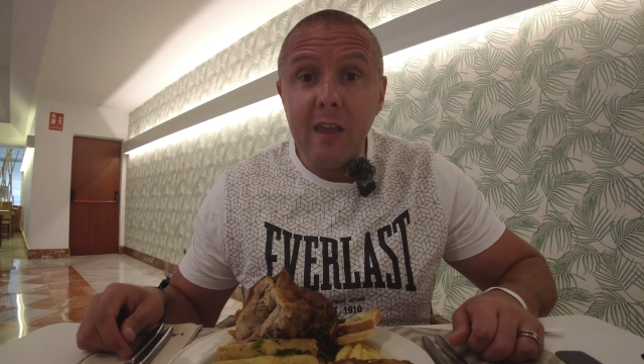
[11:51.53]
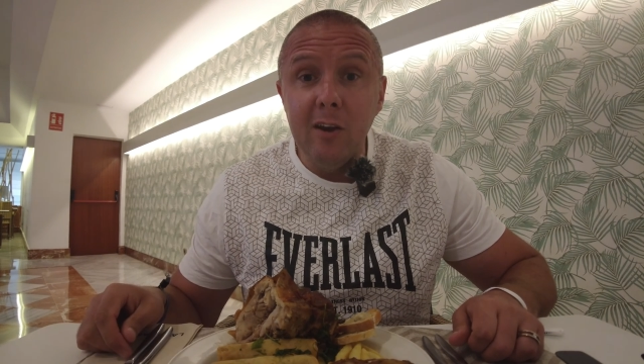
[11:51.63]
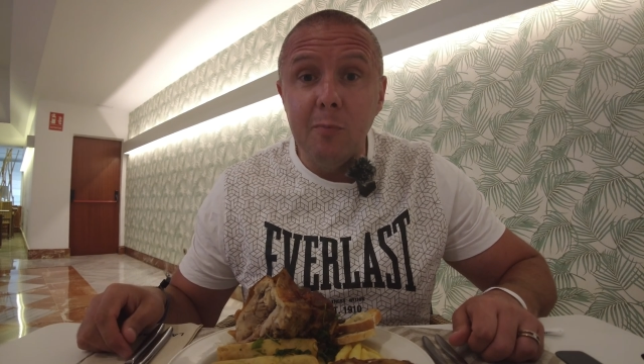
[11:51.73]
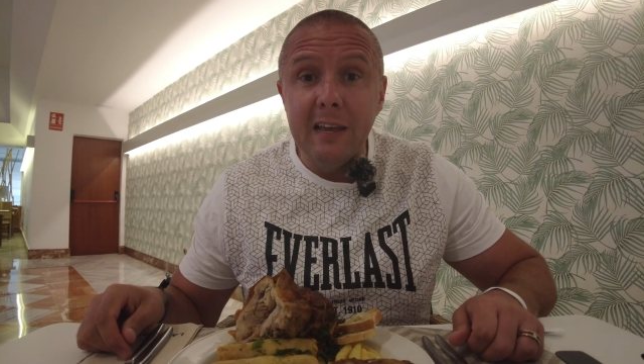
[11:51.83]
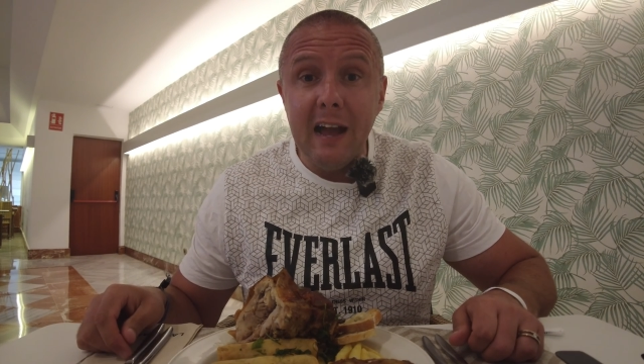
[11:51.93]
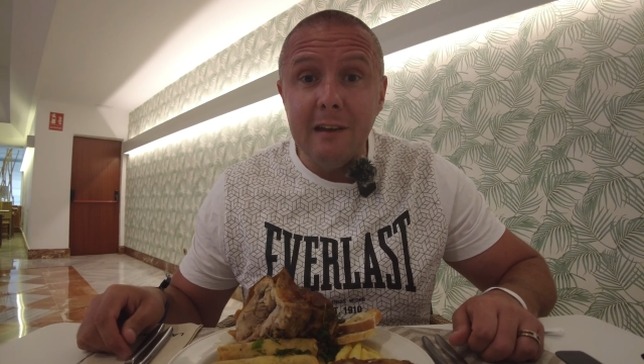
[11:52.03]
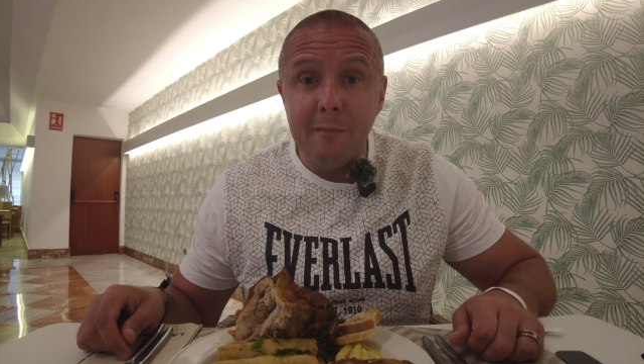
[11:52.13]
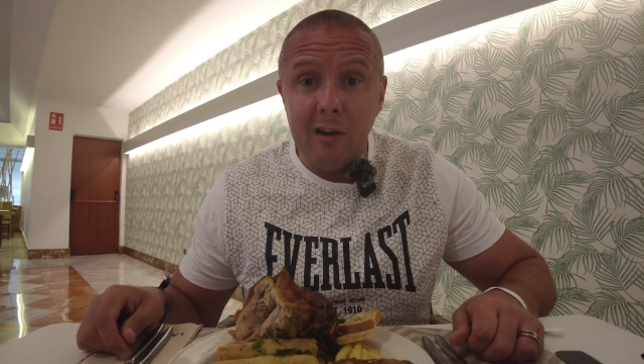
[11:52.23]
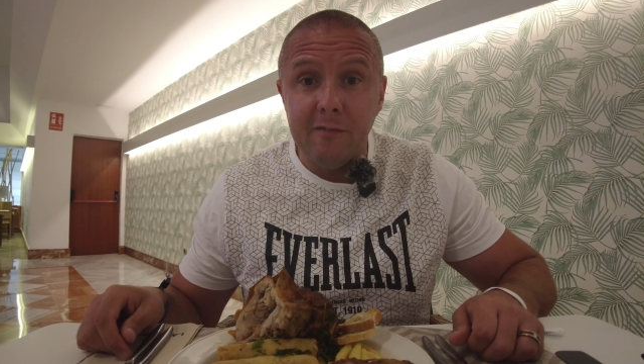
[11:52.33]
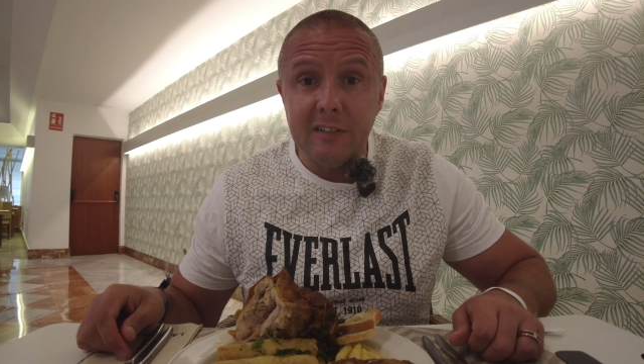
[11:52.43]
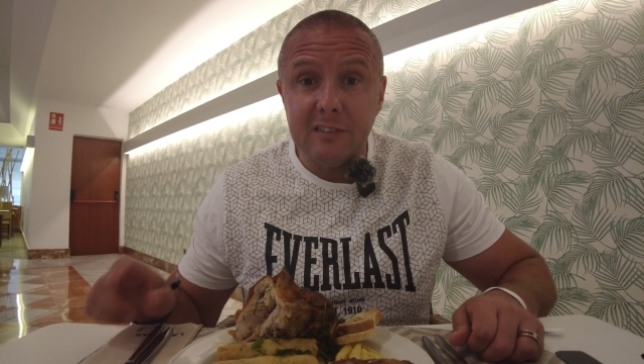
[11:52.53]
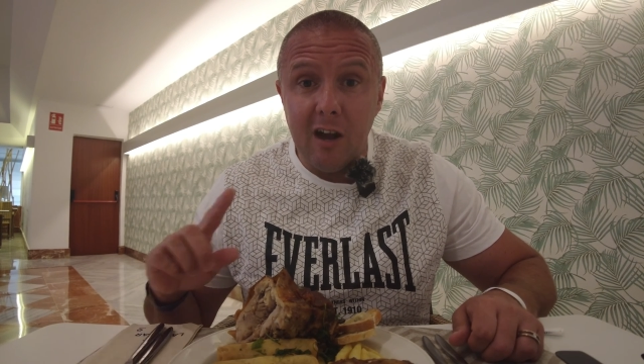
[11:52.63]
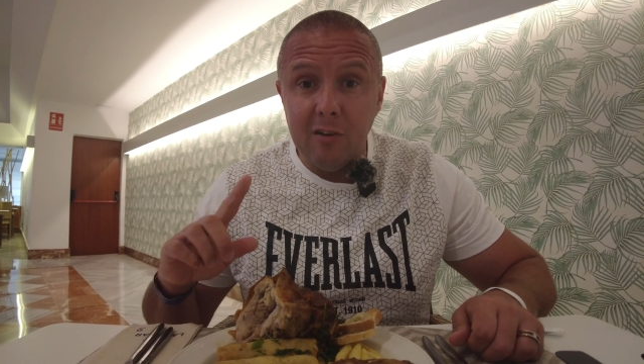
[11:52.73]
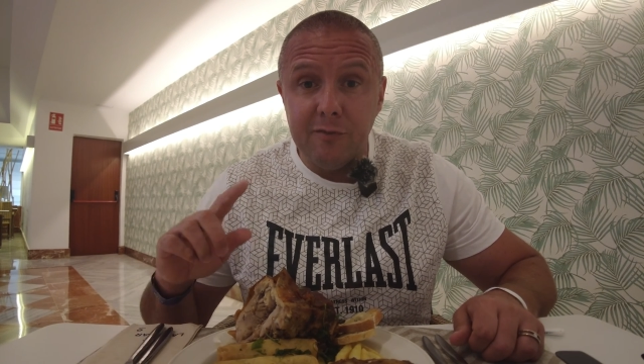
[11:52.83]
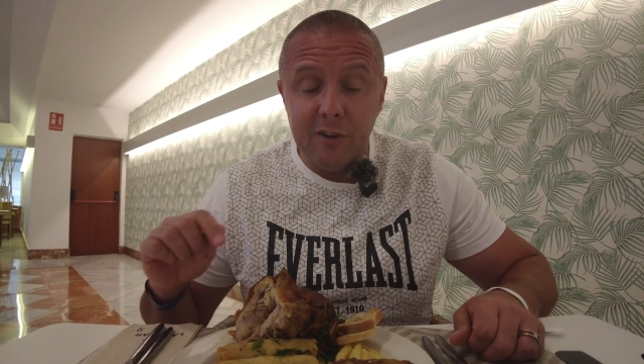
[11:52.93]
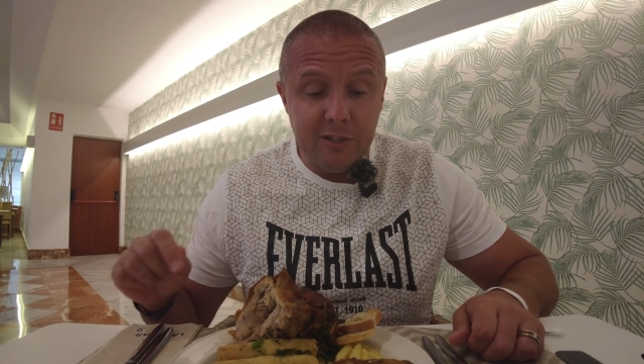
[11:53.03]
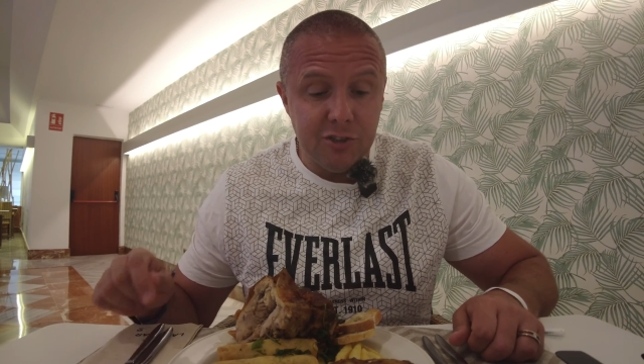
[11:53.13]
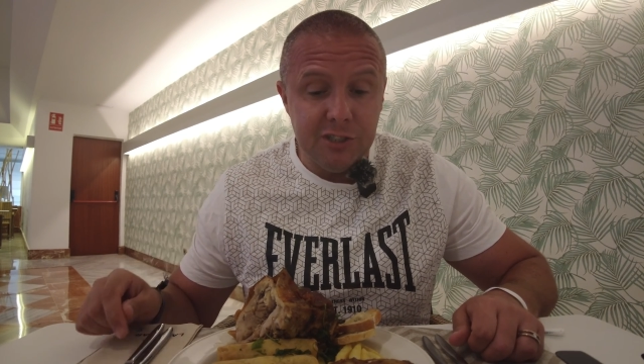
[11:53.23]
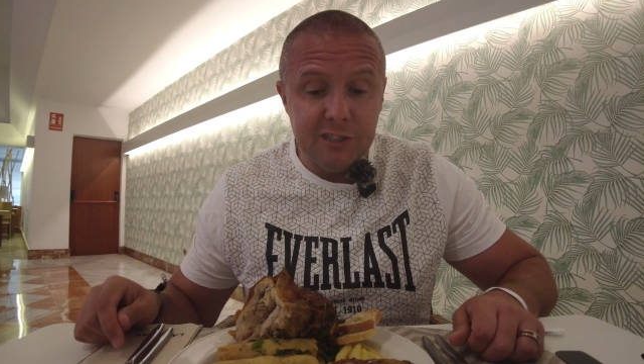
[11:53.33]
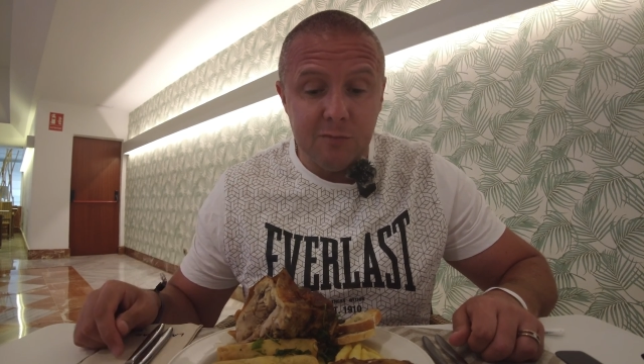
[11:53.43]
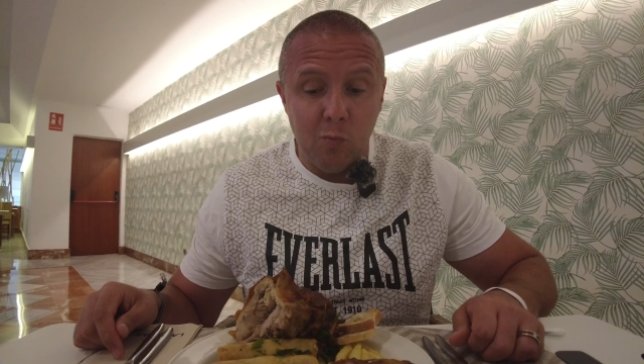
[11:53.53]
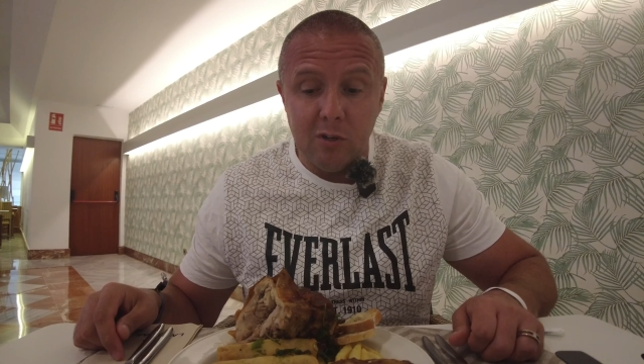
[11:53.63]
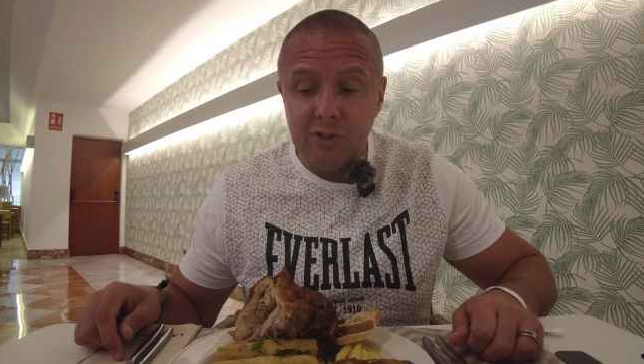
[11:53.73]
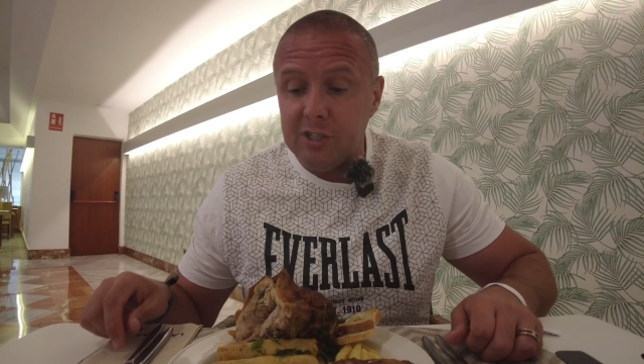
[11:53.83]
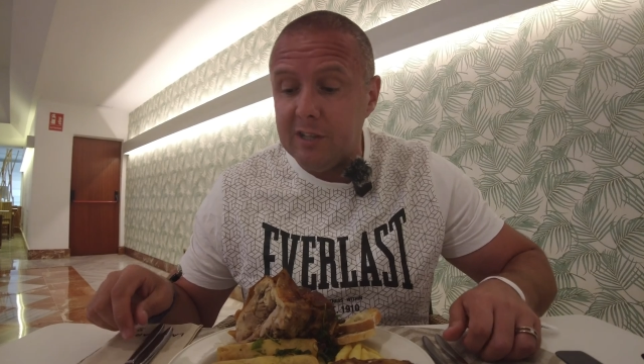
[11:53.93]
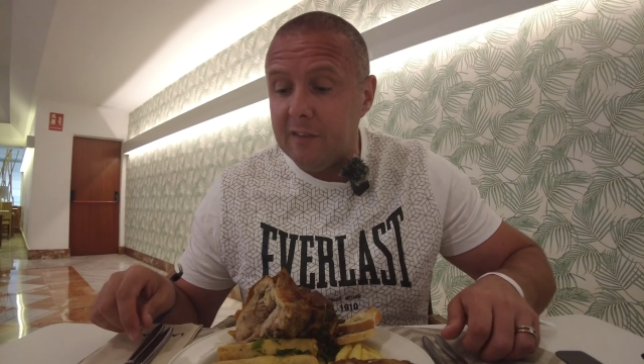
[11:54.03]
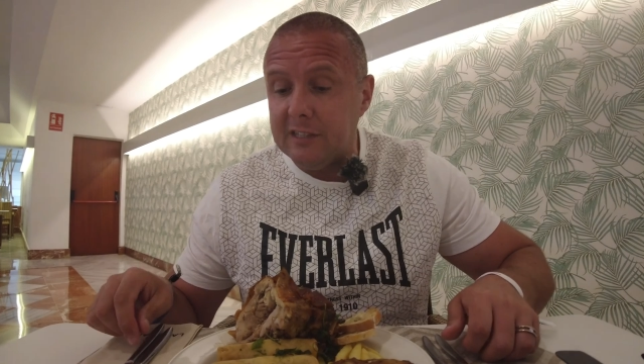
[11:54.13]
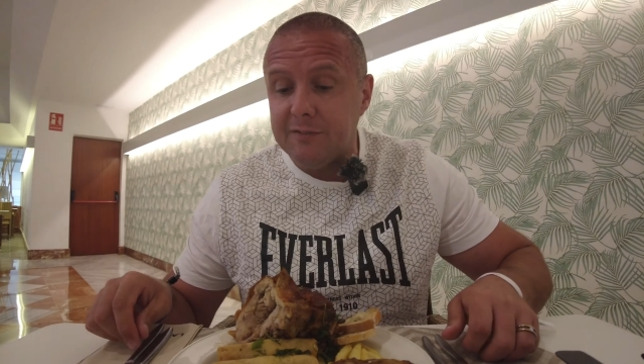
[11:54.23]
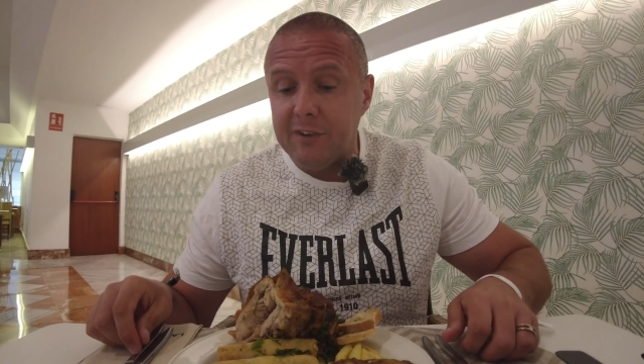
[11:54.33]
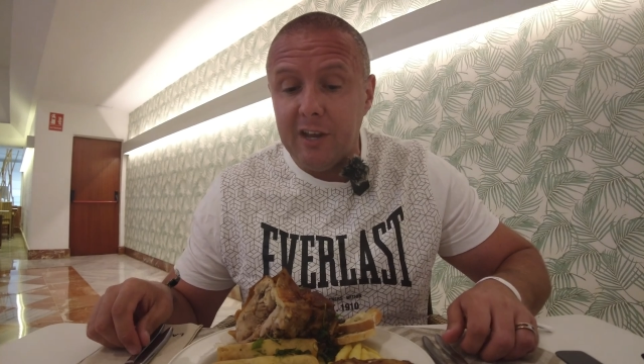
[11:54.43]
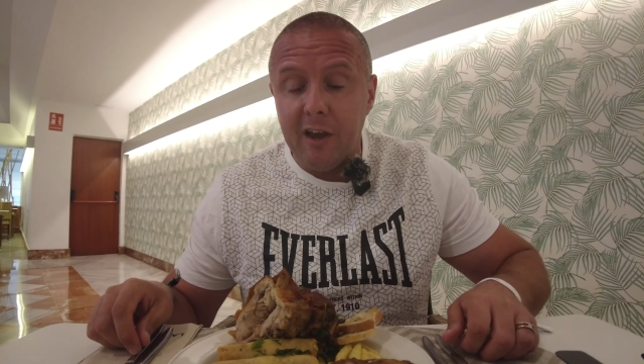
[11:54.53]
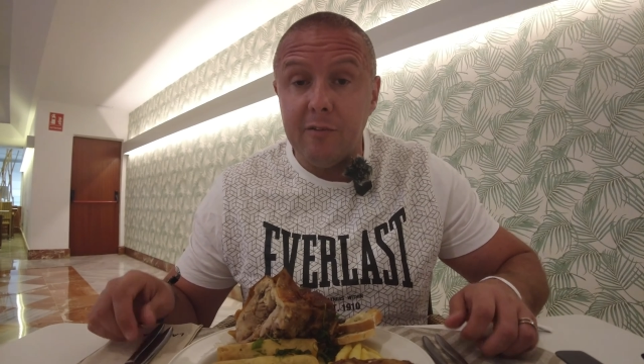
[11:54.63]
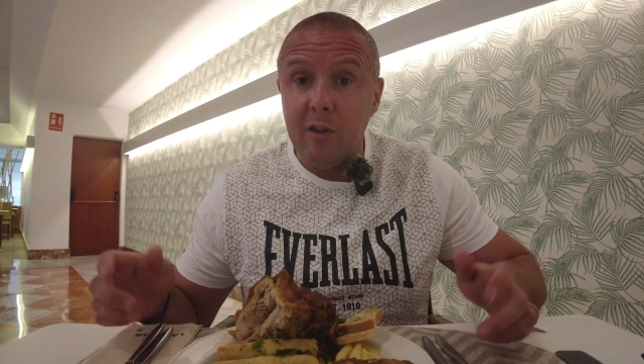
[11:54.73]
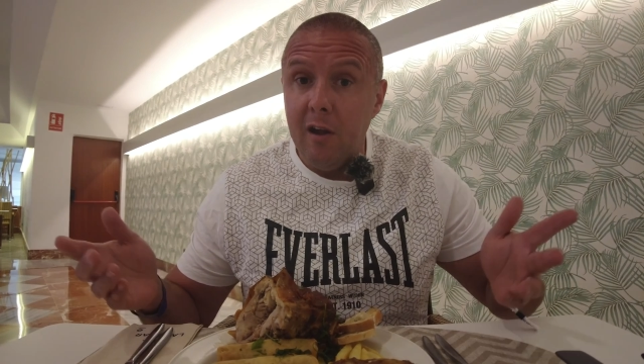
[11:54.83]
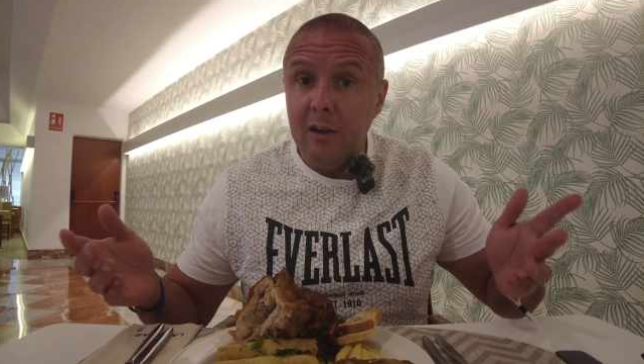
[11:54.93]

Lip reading: it'll be game over. So hopefully she isn't watching this video.